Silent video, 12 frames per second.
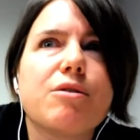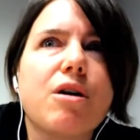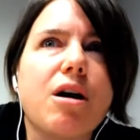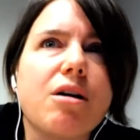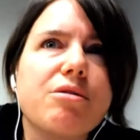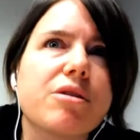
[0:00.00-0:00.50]

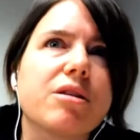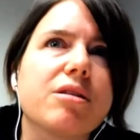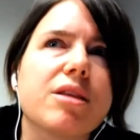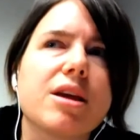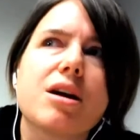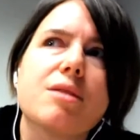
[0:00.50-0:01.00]

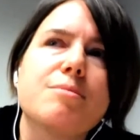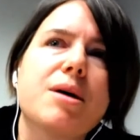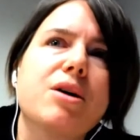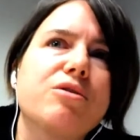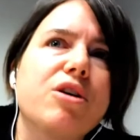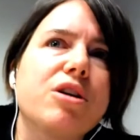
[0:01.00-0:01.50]
often, they come
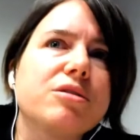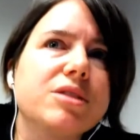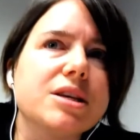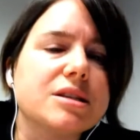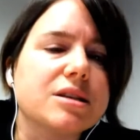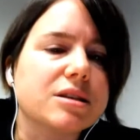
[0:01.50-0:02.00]
out of all of
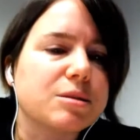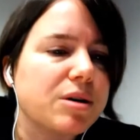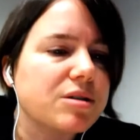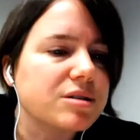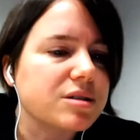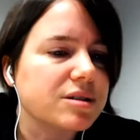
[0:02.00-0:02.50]
these
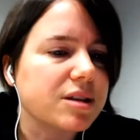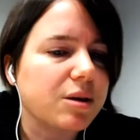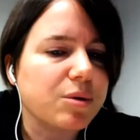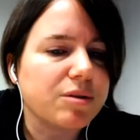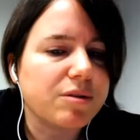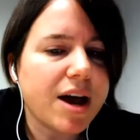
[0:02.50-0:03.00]
experiences
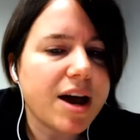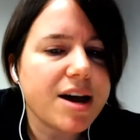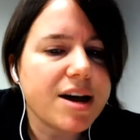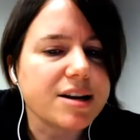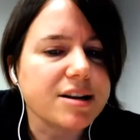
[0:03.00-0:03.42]
that we've had.